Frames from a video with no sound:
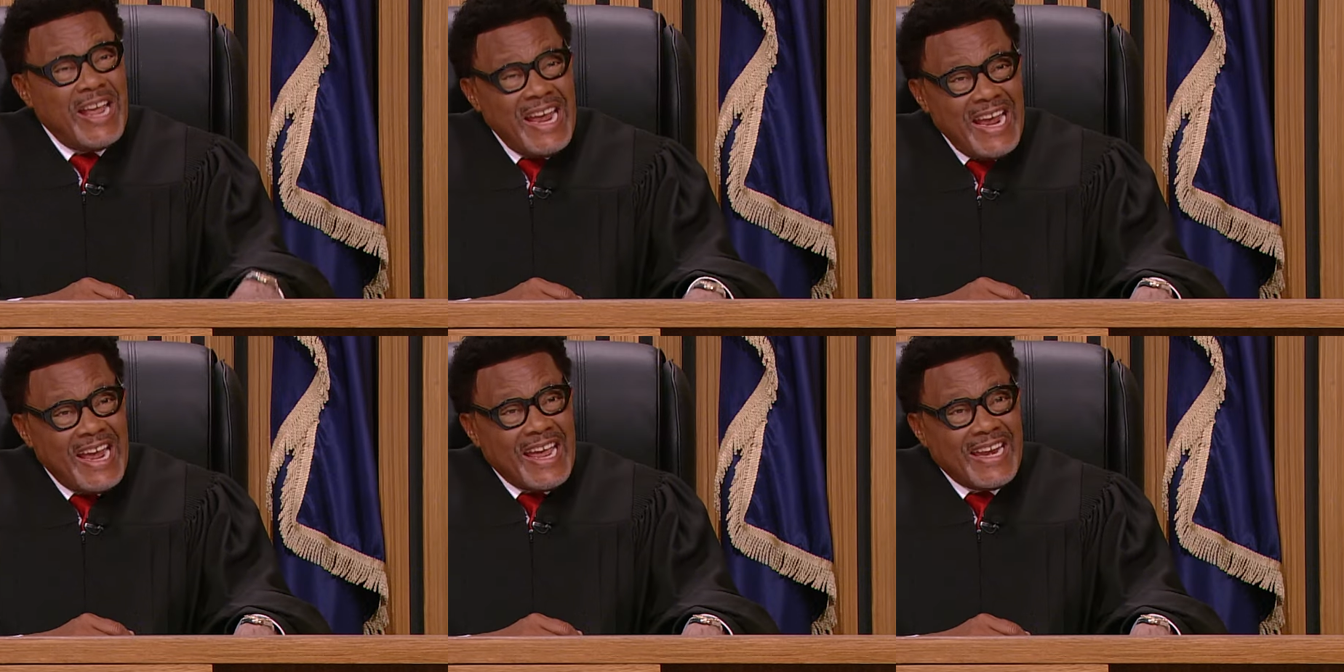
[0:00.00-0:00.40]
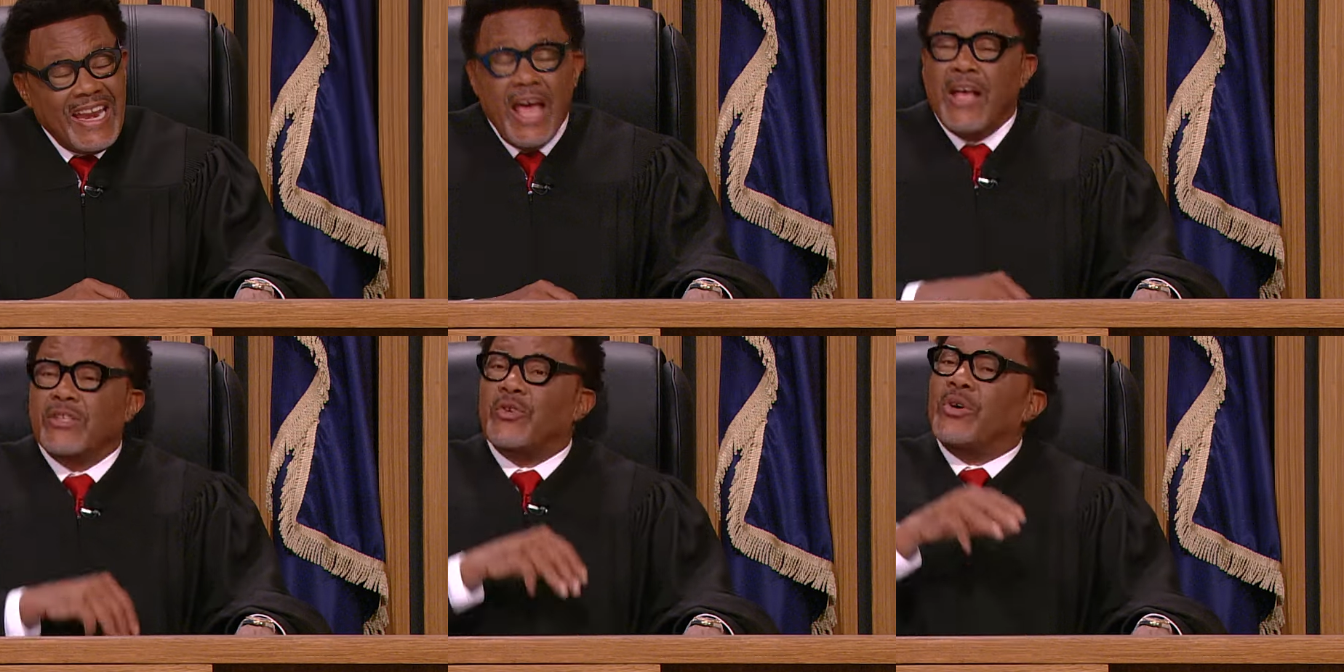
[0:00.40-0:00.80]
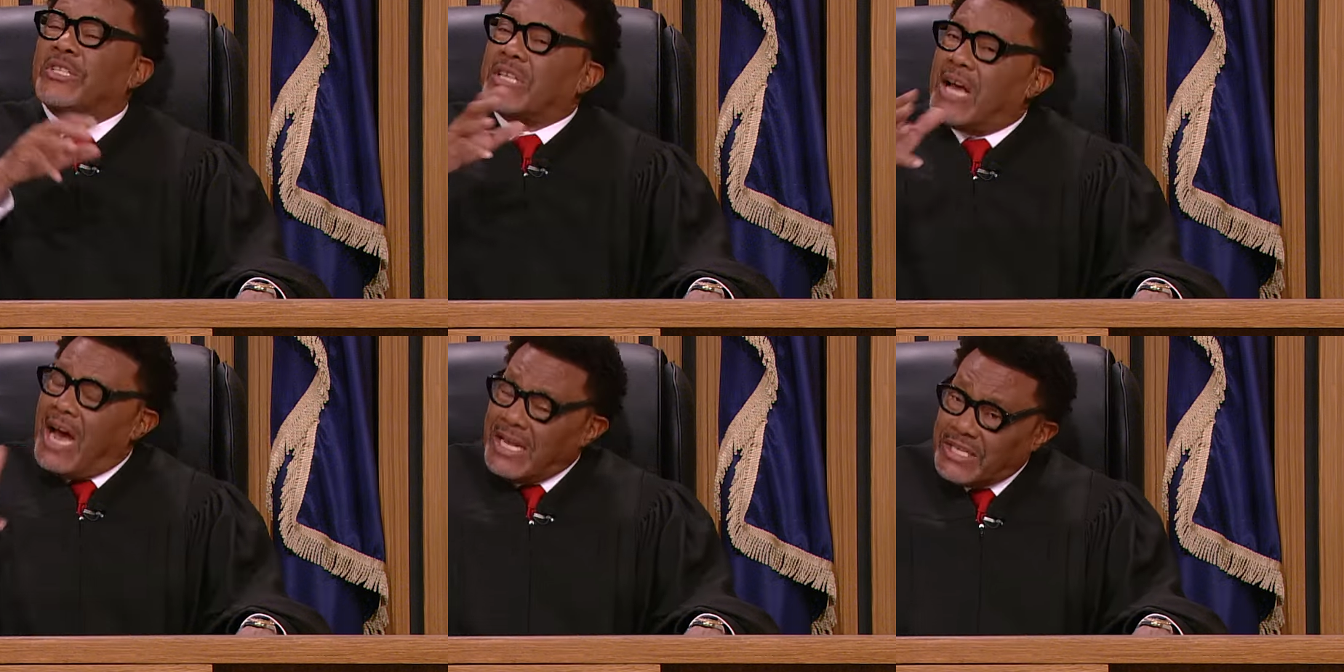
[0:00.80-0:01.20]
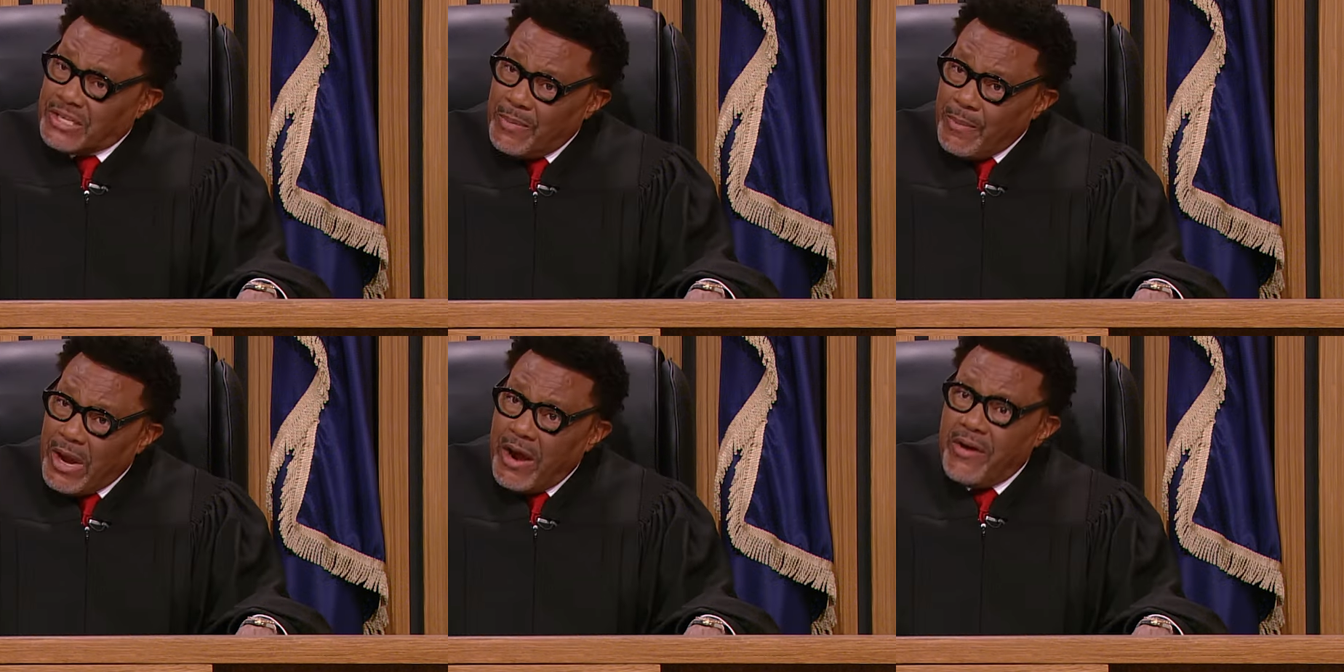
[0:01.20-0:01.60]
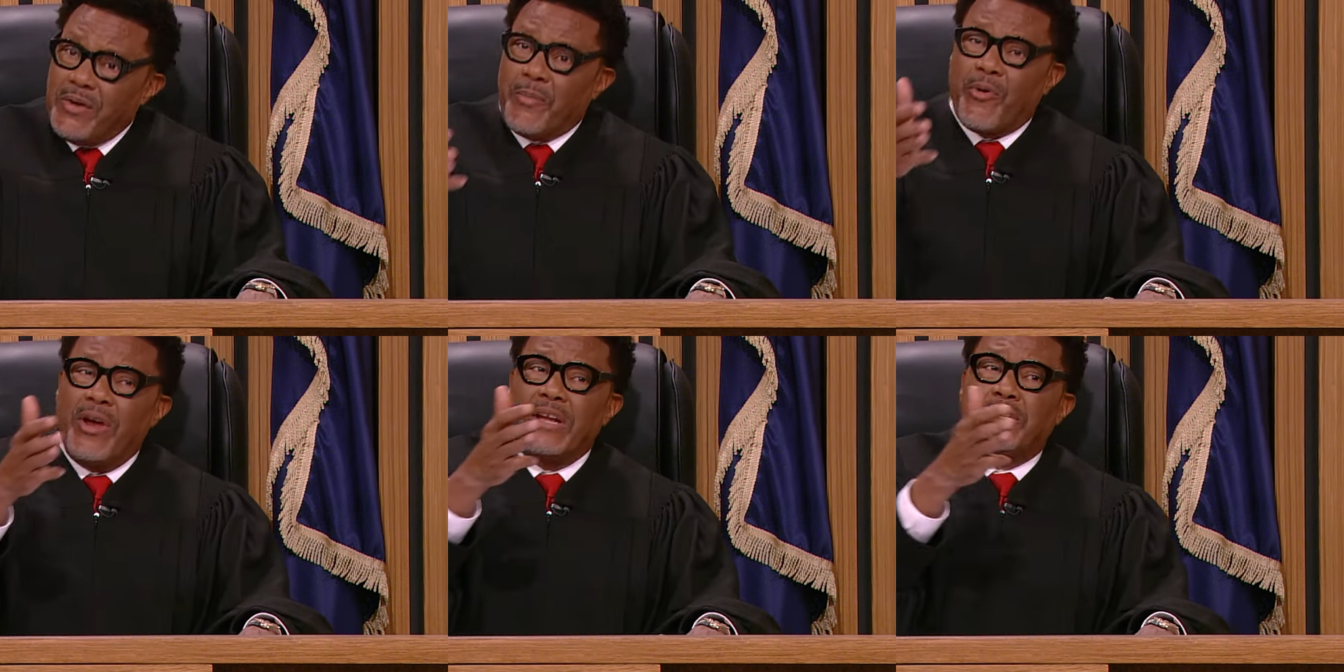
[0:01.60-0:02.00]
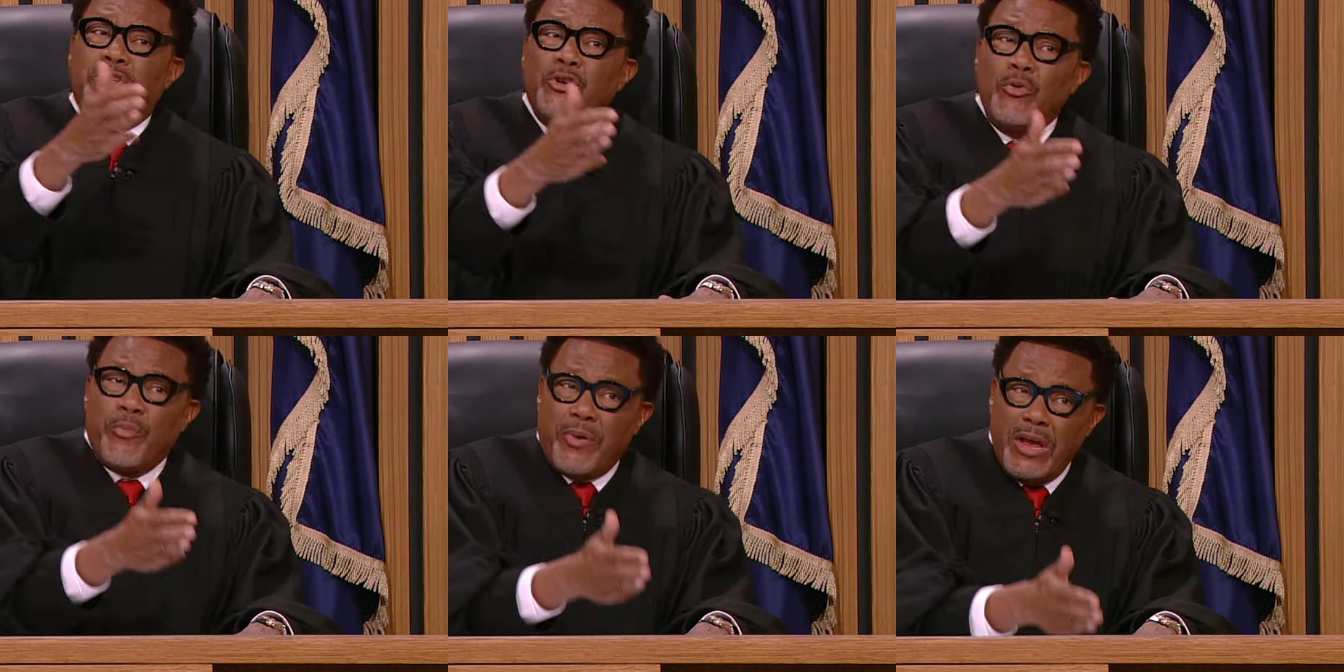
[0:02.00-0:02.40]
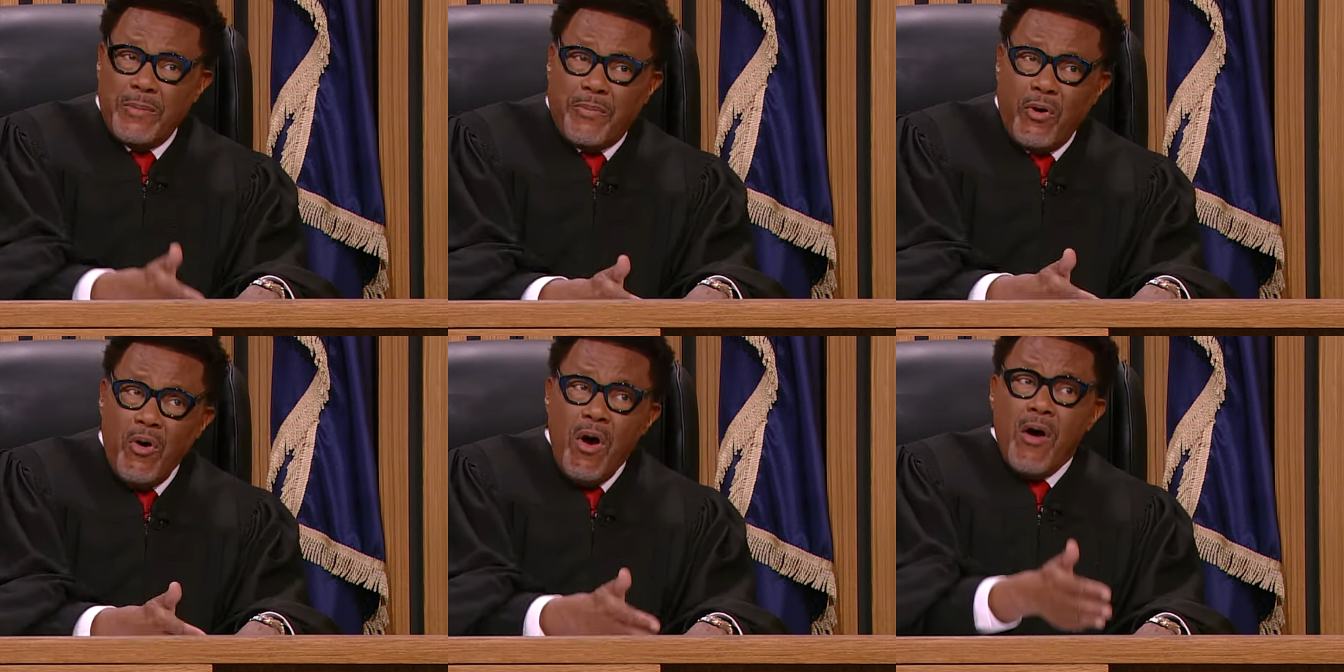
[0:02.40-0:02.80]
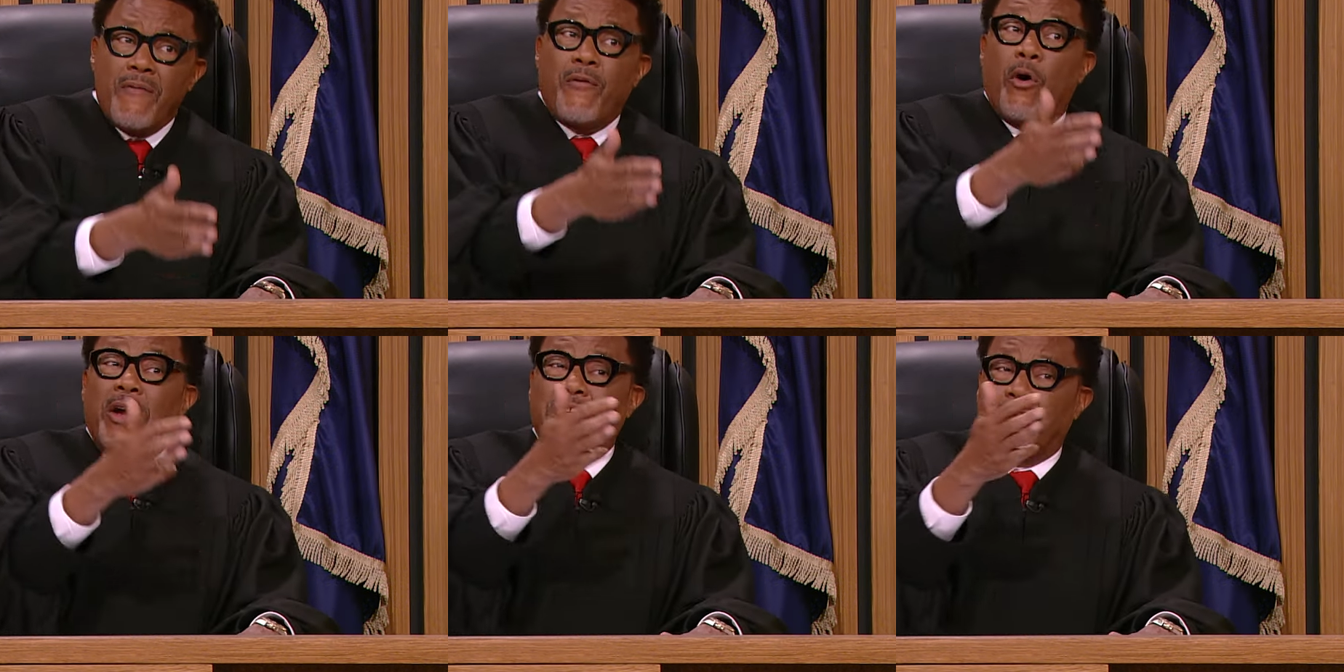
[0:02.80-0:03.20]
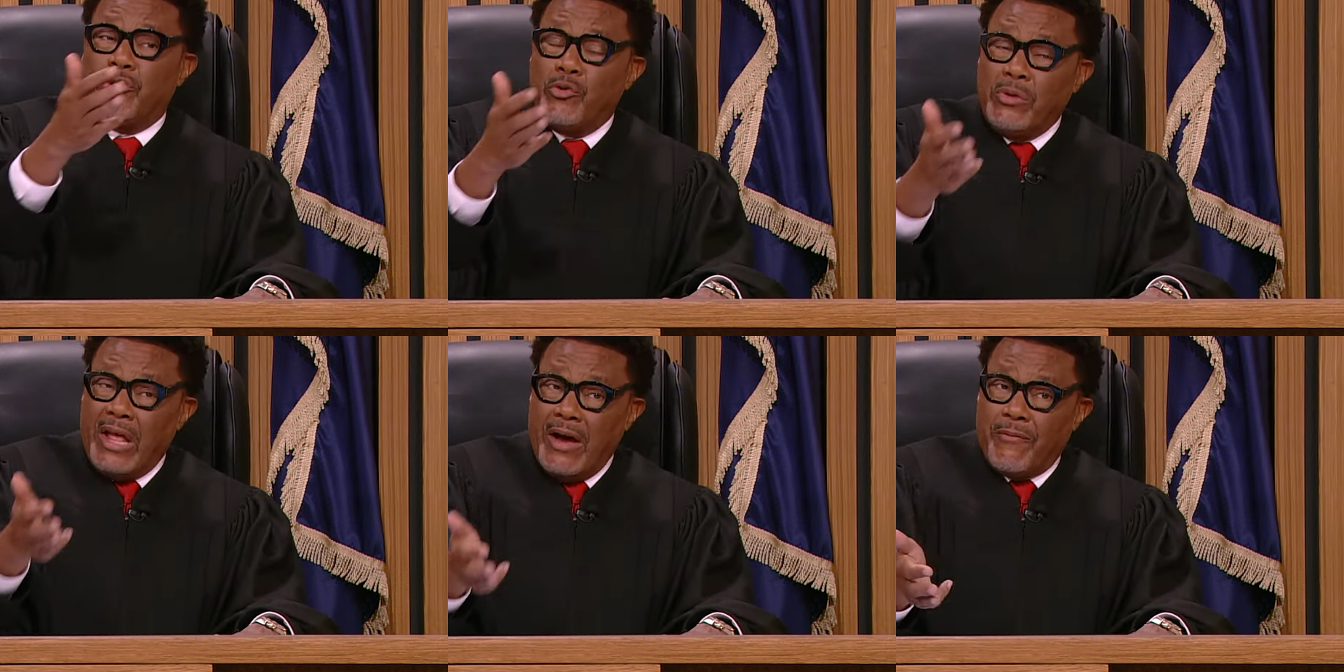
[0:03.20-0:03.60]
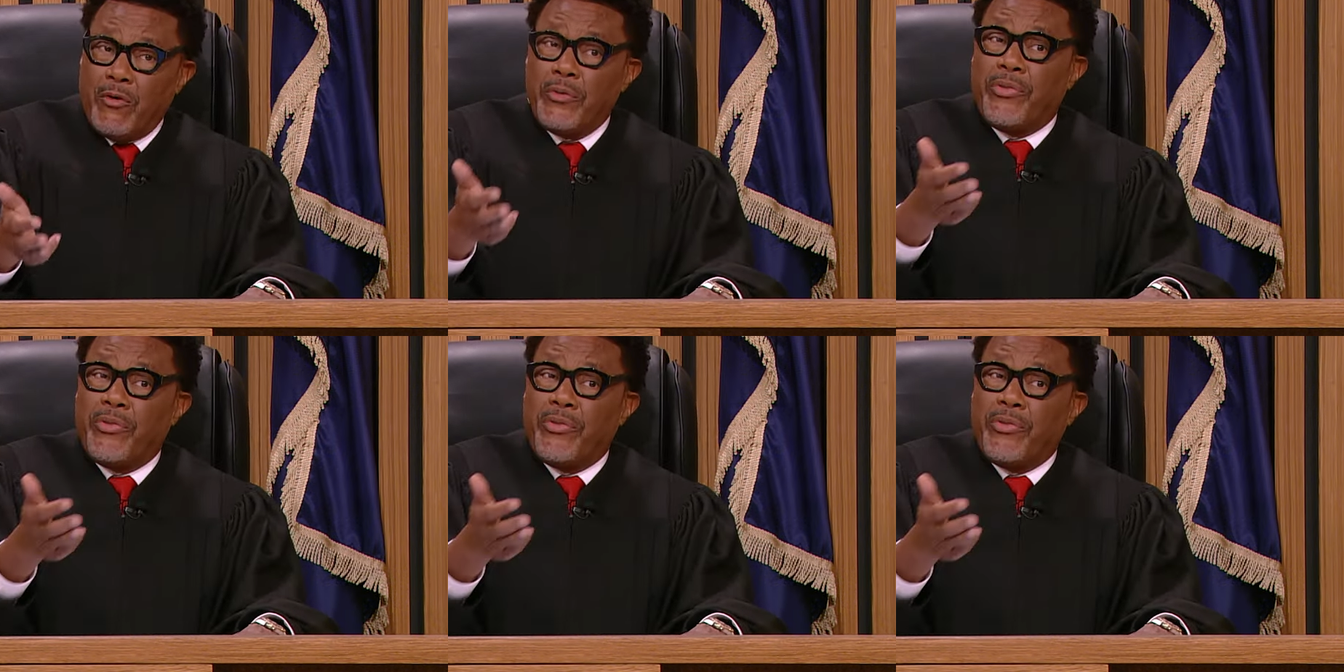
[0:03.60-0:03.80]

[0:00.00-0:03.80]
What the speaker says: in. So it's customary to bring two people for a two-level,